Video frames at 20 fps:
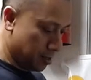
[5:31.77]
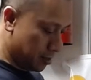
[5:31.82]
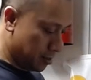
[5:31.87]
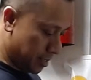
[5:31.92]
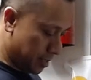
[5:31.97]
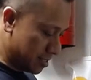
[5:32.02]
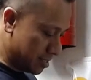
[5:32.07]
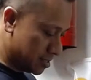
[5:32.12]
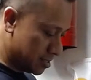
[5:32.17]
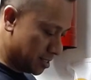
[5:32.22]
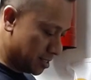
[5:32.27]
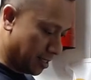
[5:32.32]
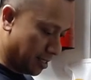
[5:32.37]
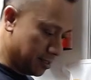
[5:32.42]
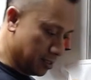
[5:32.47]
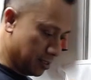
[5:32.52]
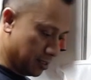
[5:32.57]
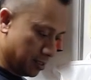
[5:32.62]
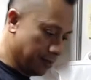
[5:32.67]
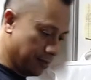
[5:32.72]
That's it. You
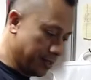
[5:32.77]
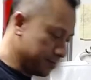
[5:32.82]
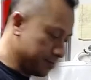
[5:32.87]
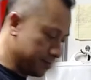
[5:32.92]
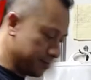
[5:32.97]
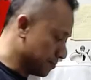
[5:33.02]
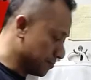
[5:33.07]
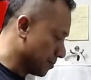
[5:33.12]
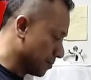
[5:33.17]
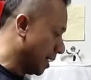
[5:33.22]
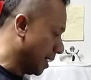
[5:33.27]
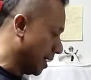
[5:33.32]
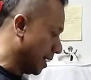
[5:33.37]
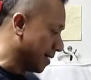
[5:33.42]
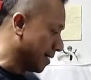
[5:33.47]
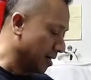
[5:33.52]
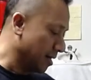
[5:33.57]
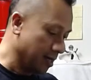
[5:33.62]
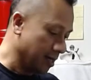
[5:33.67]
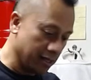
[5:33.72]
know what I mean? I
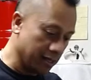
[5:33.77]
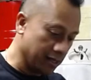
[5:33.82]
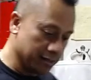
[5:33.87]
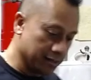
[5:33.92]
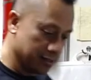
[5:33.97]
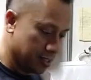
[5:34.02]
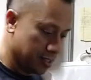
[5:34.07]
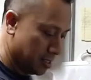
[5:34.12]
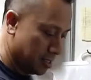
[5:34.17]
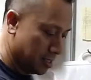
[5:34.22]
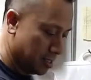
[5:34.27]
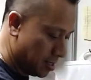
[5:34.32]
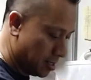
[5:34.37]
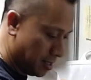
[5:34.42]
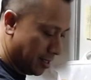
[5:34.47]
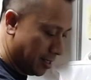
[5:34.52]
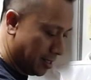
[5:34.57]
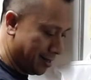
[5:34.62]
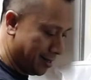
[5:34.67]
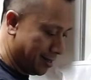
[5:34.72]
cut it.
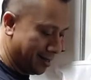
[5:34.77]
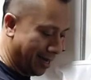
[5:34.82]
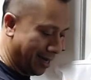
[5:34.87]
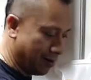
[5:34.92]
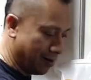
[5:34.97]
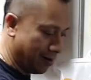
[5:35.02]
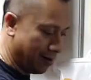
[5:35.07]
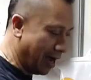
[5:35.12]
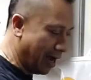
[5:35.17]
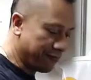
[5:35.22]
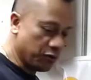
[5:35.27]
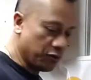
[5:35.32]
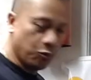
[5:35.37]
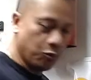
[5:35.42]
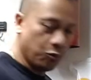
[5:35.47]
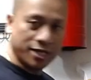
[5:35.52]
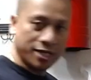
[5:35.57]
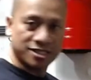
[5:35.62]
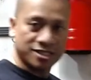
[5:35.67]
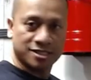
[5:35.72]
I don't have to
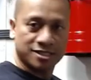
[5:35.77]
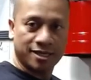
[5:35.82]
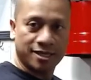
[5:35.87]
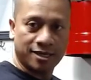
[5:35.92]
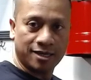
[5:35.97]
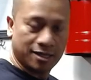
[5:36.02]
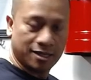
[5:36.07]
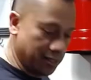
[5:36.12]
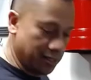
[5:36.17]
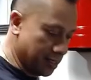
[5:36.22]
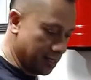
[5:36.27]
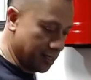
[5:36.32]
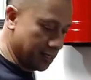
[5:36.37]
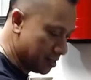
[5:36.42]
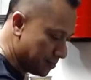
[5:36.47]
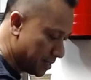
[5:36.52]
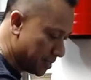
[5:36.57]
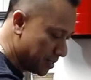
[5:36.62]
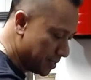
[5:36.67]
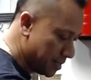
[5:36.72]
waste it. You know what
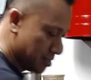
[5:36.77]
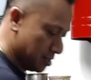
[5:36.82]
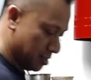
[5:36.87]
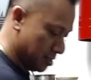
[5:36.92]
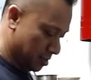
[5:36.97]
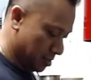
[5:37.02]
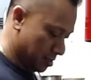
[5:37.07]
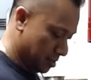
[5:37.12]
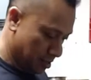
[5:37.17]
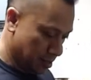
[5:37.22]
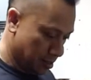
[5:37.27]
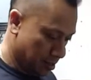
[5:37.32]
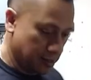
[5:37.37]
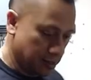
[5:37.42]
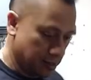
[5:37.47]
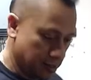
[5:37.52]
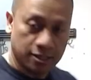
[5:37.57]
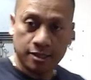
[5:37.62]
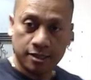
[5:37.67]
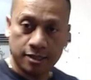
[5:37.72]
I mean?
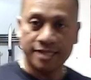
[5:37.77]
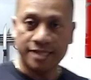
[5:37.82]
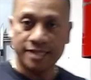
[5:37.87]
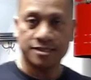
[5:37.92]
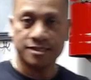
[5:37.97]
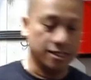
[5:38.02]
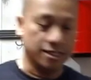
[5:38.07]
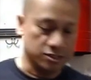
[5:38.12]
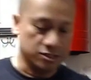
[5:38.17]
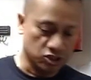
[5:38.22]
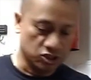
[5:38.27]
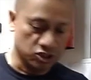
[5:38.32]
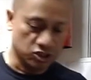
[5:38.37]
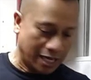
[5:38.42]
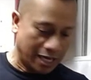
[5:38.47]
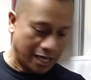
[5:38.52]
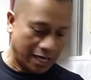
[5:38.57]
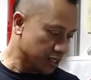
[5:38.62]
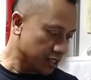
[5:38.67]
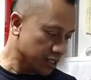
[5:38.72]
that's it. So
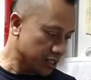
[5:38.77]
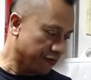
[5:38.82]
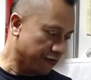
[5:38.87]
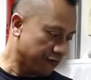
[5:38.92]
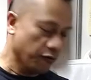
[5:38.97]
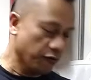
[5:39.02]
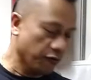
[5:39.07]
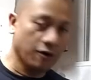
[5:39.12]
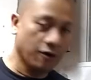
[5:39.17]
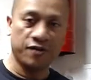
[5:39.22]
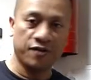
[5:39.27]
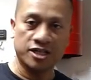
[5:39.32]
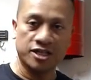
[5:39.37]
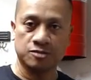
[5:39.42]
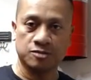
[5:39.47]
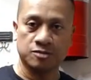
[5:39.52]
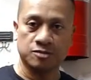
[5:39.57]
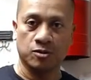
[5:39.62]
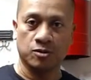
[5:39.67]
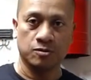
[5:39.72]
now you got your four
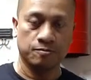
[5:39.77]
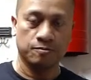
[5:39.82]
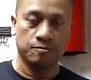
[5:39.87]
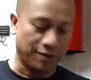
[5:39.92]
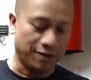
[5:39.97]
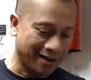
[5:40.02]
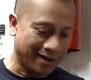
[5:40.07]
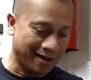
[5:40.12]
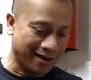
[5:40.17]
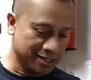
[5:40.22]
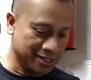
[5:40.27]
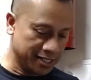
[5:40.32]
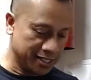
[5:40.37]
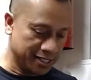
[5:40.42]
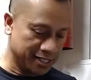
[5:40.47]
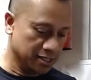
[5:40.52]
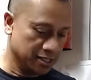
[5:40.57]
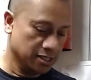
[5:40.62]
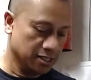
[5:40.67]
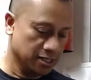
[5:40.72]
vegetables: broccoli,
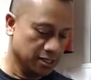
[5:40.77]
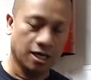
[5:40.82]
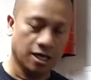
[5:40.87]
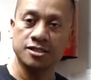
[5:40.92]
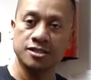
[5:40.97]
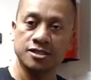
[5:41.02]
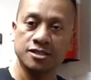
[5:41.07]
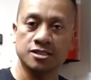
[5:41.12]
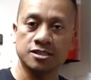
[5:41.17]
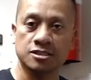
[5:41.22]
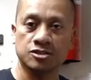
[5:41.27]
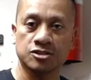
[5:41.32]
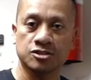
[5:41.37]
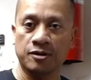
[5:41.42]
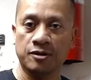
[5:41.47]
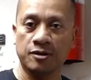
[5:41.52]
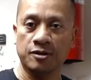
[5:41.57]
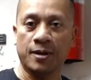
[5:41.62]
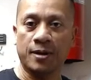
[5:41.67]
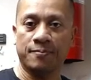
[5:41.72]
onions,
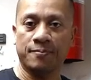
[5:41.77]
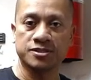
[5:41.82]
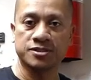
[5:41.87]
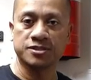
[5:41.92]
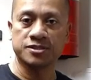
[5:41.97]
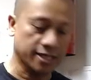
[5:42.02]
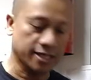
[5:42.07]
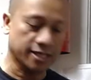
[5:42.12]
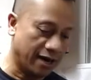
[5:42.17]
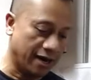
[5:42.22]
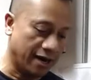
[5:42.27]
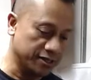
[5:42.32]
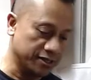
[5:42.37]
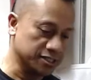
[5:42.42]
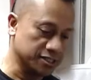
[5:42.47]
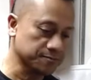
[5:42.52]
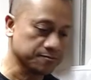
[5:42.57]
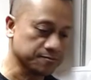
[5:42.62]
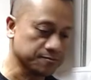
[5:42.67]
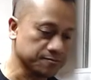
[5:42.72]
green peppers, and carrots.
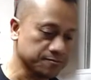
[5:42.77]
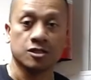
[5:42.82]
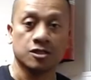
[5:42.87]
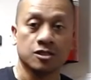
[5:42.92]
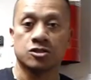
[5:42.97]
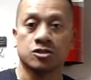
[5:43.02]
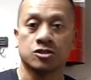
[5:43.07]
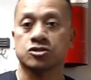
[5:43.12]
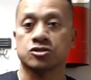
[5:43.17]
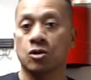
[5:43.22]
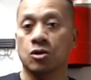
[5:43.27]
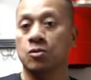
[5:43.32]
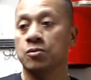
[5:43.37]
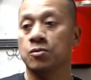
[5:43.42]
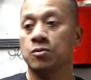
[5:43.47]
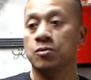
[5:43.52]
So